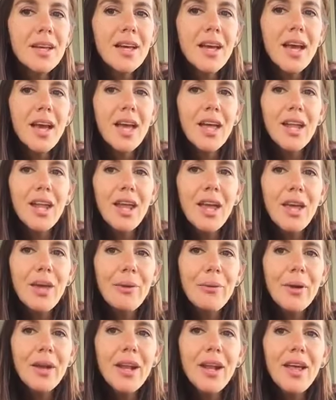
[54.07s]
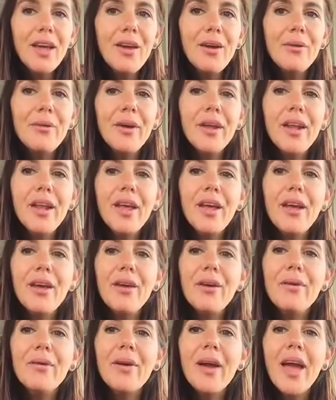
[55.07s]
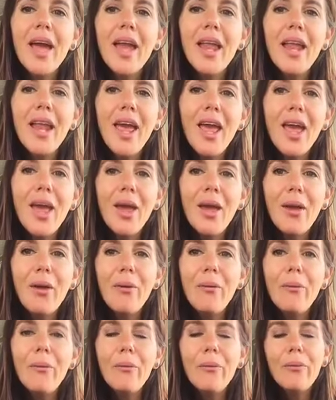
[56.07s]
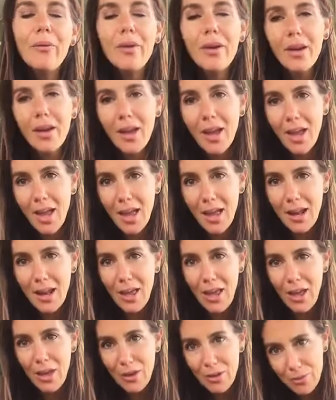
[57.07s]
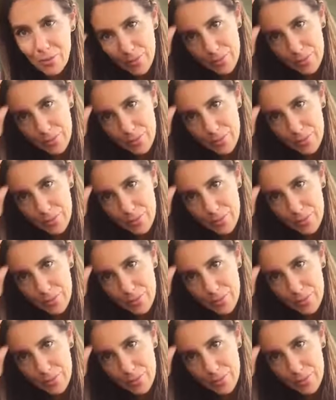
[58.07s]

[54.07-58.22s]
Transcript: Hello, hello, hello, hello, hello.